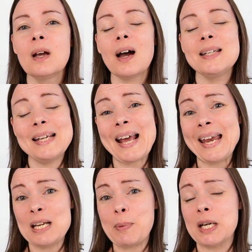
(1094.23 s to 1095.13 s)
I did
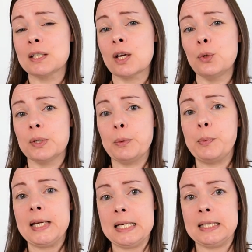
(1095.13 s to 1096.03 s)
Ada because I thought it would
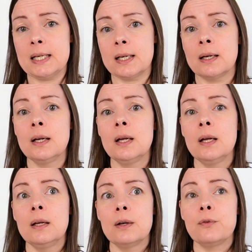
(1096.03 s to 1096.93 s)
be easier
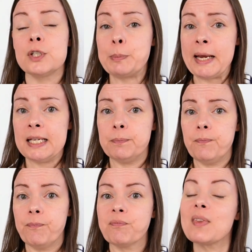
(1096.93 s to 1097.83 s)
for speed
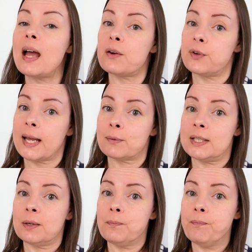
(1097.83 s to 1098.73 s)
and for
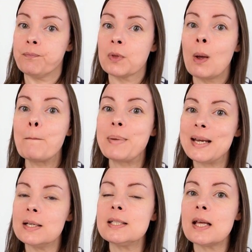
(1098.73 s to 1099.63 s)
counting.
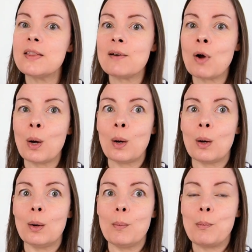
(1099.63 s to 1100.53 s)
Because there
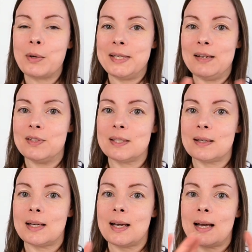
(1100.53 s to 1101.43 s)
are motifs
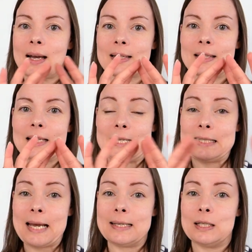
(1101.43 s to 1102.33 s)
and they're
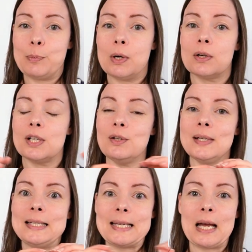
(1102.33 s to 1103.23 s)
scattered apart and you
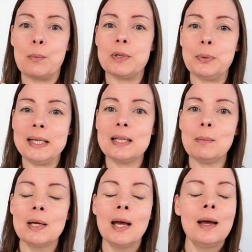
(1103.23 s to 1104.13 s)
need to count between them.